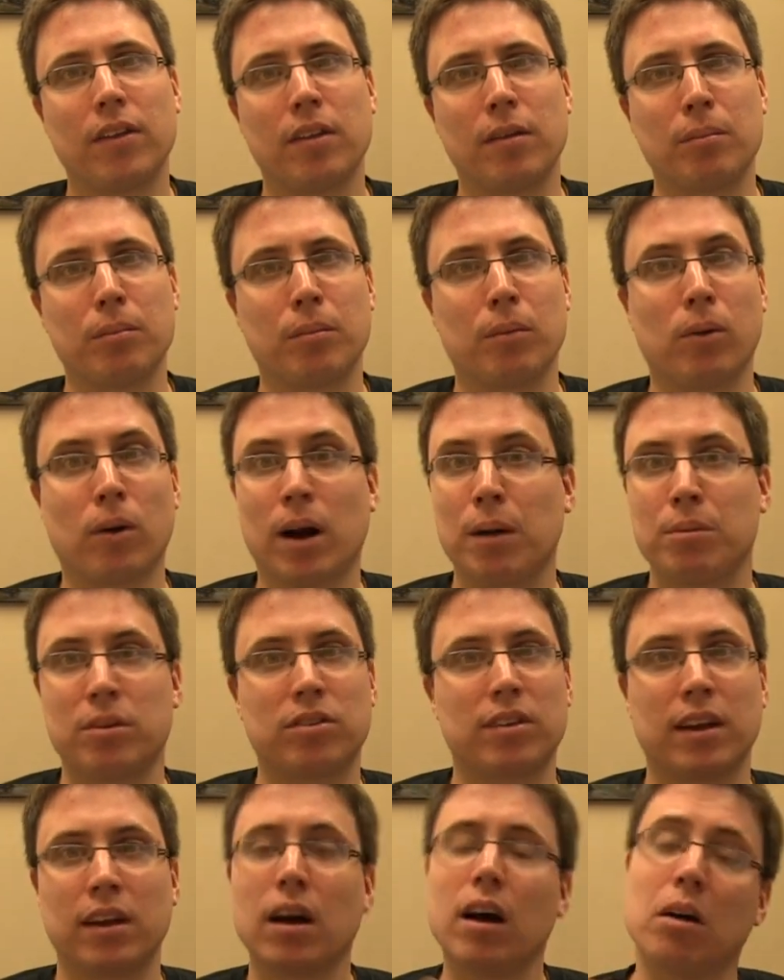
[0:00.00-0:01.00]
the more I'm
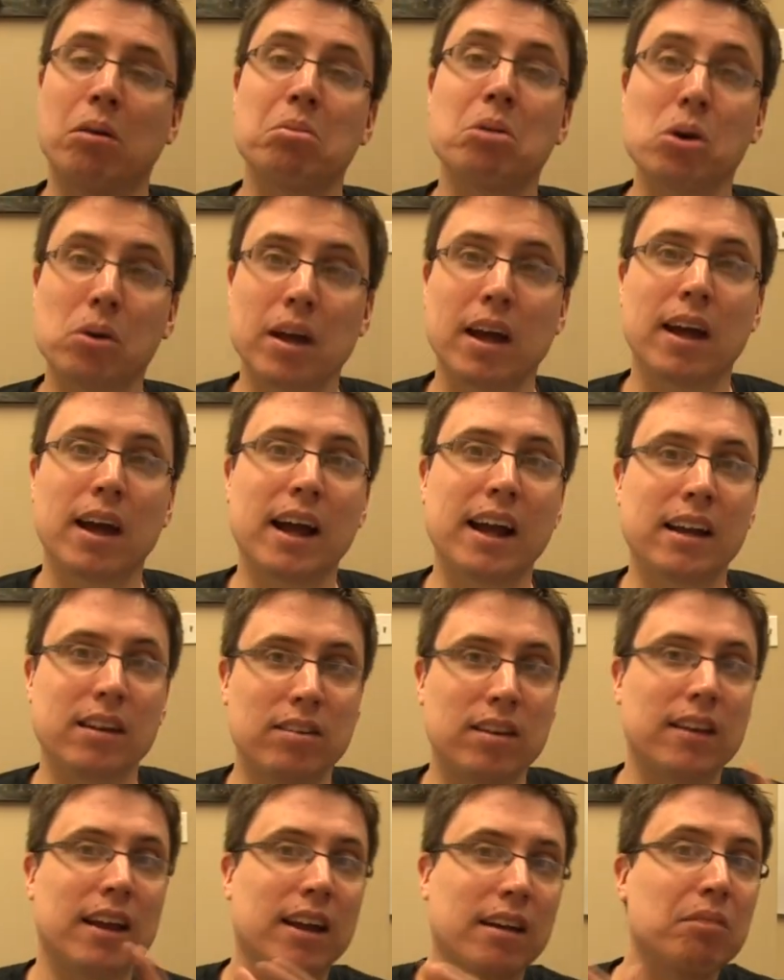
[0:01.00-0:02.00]
just like, oh, okay, I can
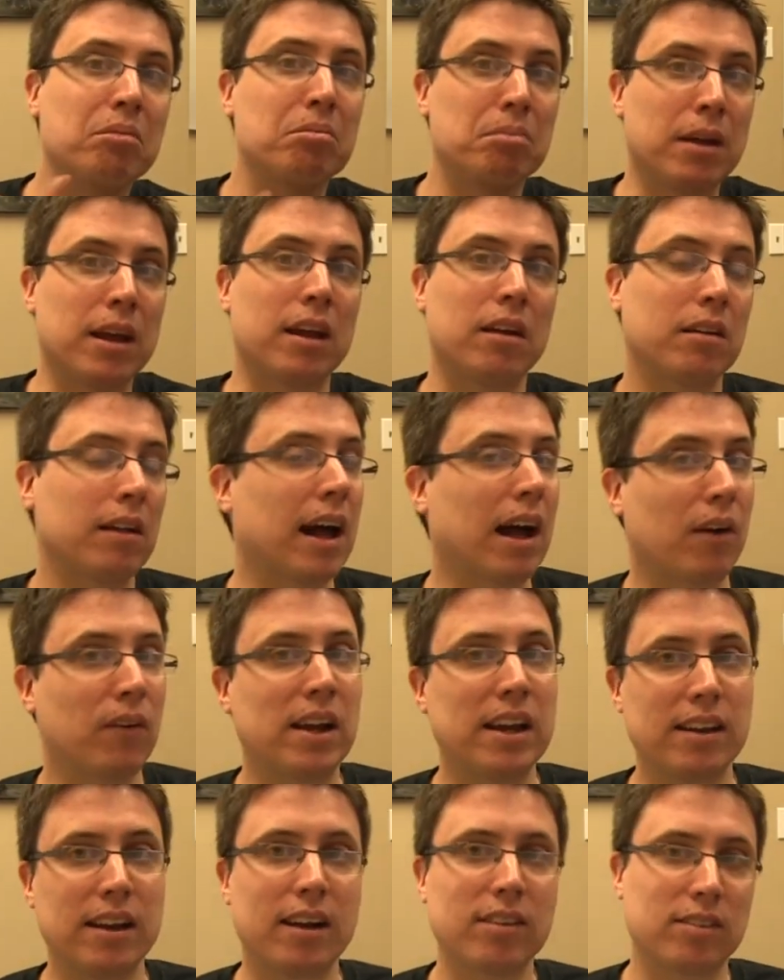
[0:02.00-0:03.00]
see that being how
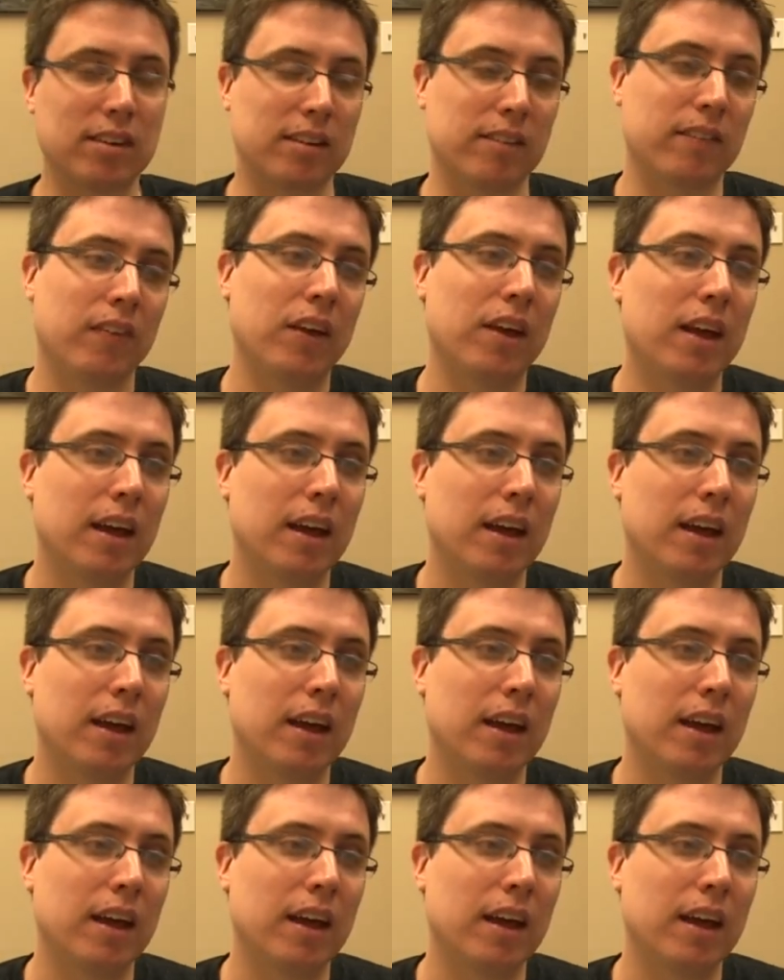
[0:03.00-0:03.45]
he does it.